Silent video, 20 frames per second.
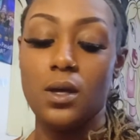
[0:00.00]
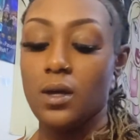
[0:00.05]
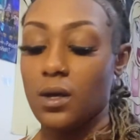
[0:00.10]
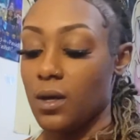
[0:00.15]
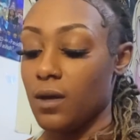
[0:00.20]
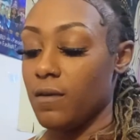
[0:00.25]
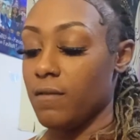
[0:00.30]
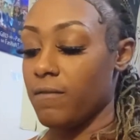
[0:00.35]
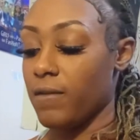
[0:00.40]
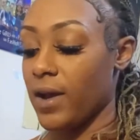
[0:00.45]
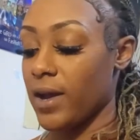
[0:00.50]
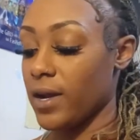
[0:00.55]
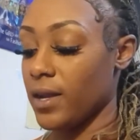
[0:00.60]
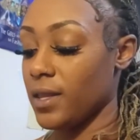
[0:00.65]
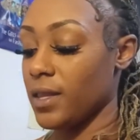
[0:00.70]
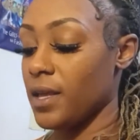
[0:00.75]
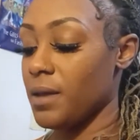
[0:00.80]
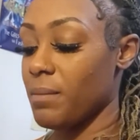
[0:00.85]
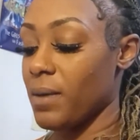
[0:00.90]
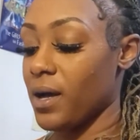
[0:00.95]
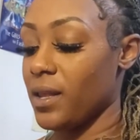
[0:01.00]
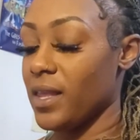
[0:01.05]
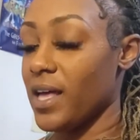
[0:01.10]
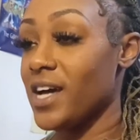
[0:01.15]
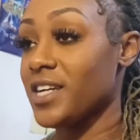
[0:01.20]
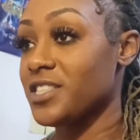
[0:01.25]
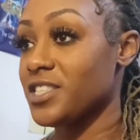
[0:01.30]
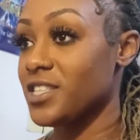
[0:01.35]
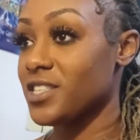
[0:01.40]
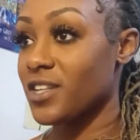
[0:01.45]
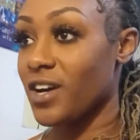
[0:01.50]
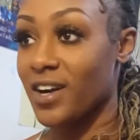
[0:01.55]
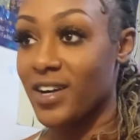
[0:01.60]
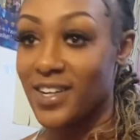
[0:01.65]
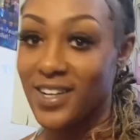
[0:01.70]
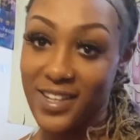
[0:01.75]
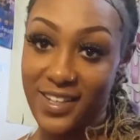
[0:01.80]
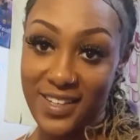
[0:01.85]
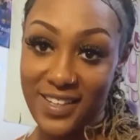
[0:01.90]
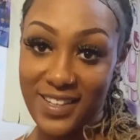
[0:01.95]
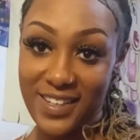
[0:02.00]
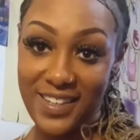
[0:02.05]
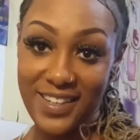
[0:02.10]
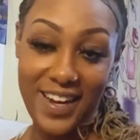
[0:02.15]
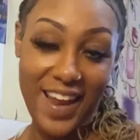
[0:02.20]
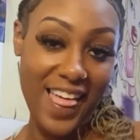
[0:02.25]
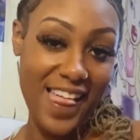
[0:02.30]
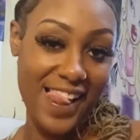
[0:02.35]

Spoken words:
Finally, my lashes are done.